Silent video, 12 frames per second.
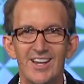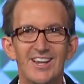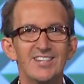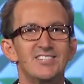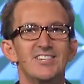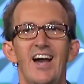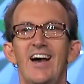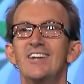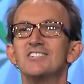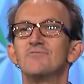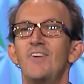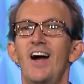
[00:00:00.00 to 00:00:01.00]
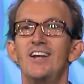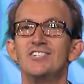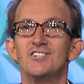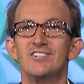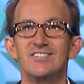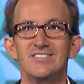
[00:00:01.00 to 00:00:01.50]
He satisfies
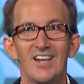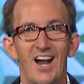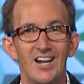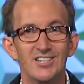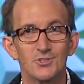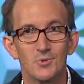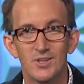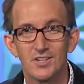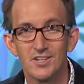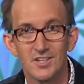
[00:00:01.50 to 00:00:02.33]
your desires with